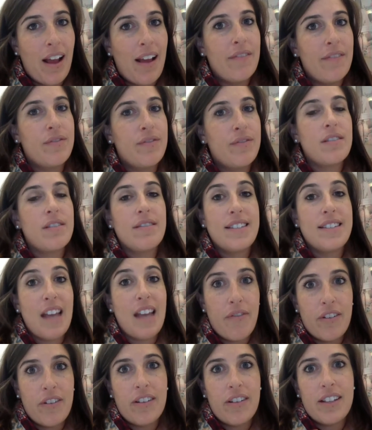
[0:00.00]
I've
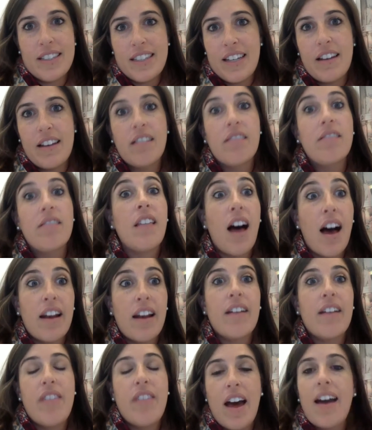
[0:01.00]
definitely seen a lot
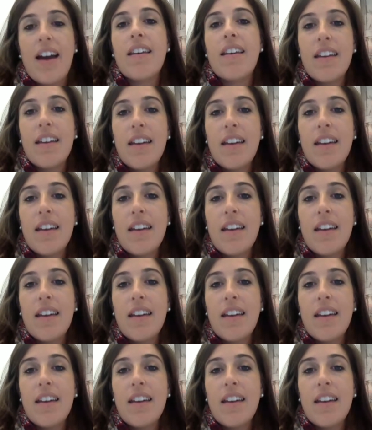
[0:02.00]
of that,